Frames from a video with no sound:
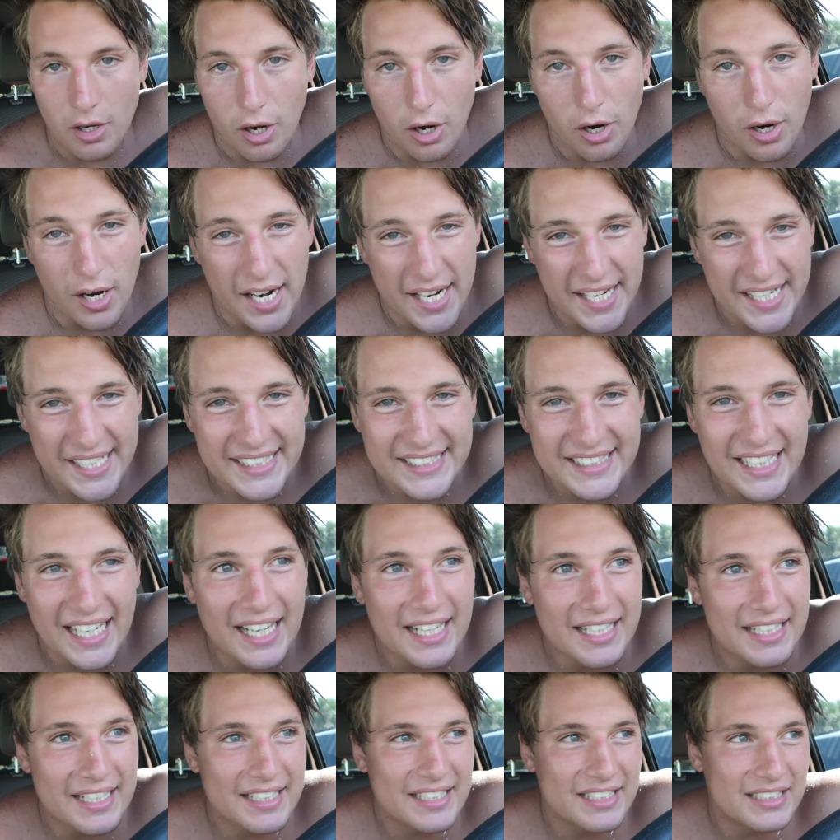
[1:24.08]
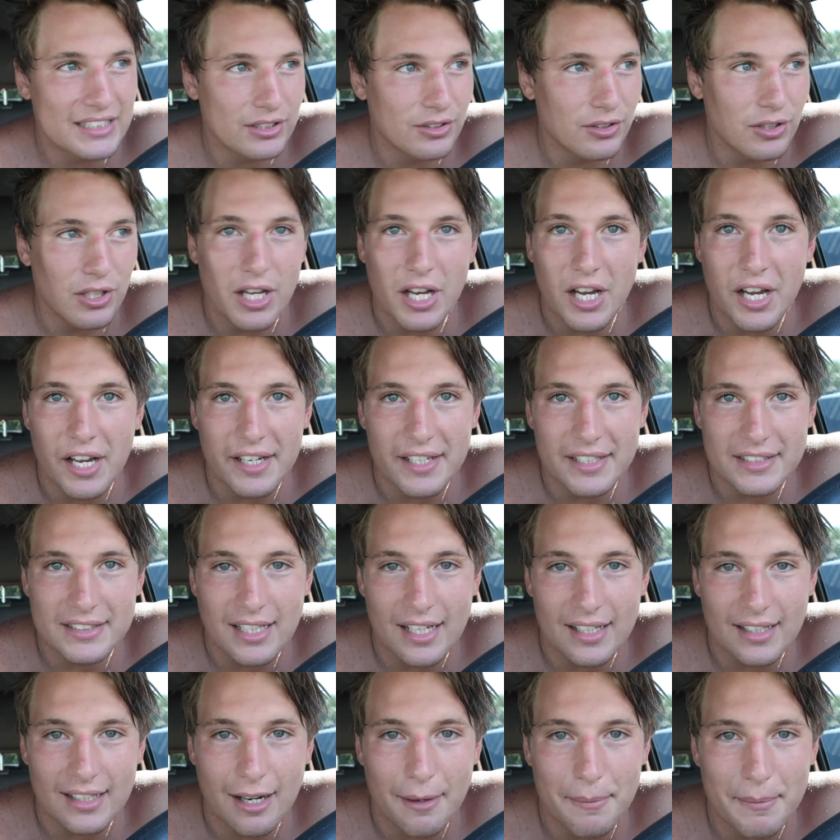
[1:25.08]
All right, he's staying in his little hut. He's
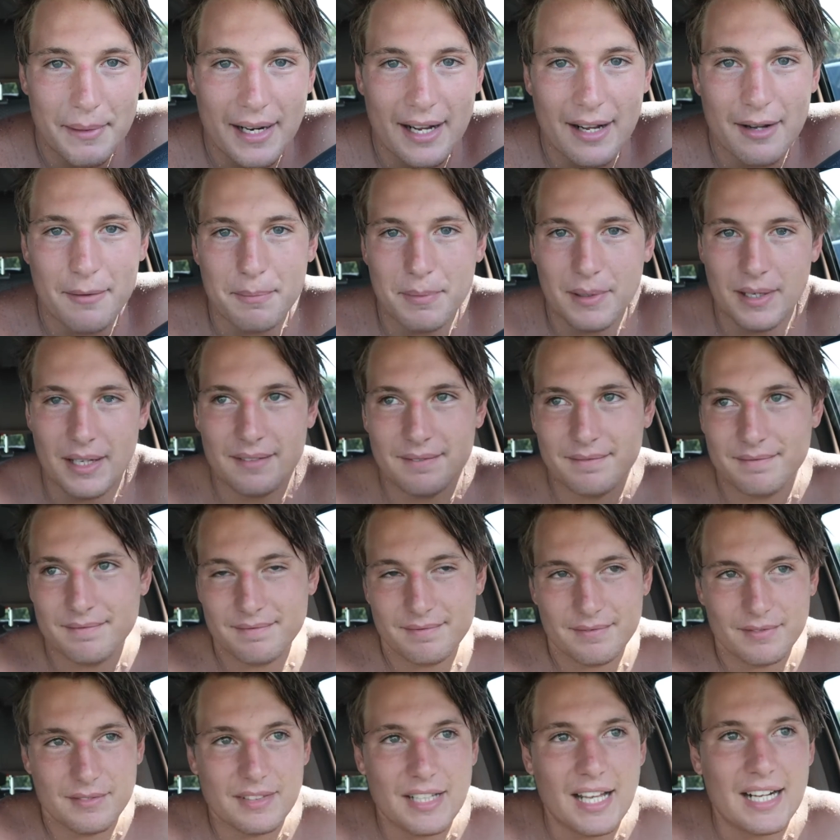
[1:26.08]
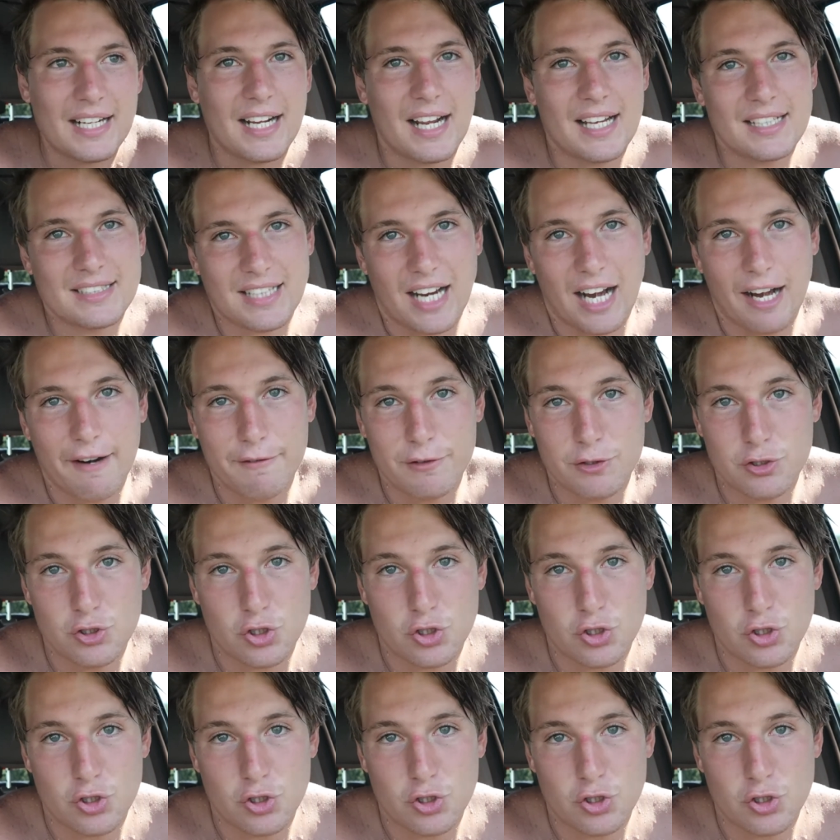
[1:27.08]
not coming out, but that guy's kind of a